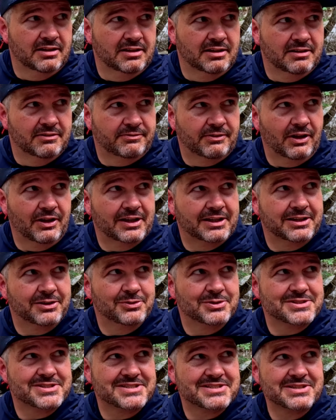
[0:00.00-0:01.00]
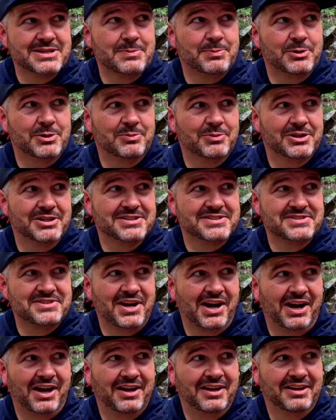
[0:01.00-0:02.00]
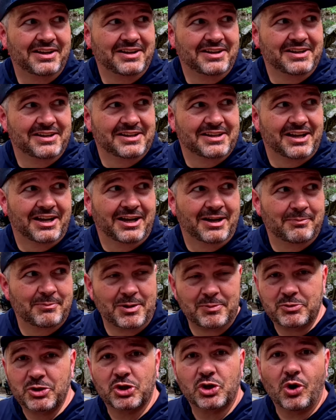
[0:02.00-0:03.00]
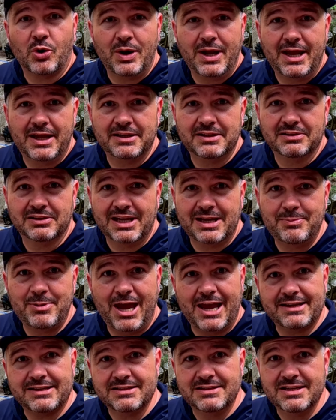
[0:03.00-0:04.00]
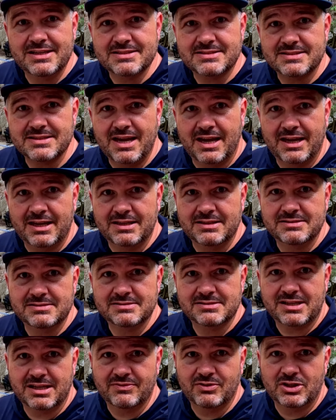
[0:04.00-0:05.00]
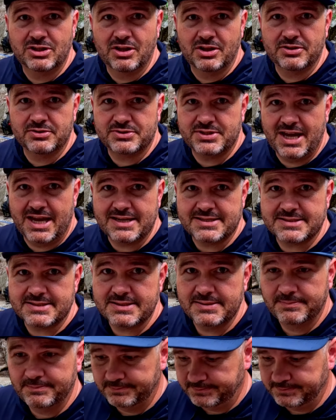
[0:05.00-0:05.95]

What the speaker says: I felt like it was slipping, but it's not. I'm gonna go ahead and lay back in this and give it another test.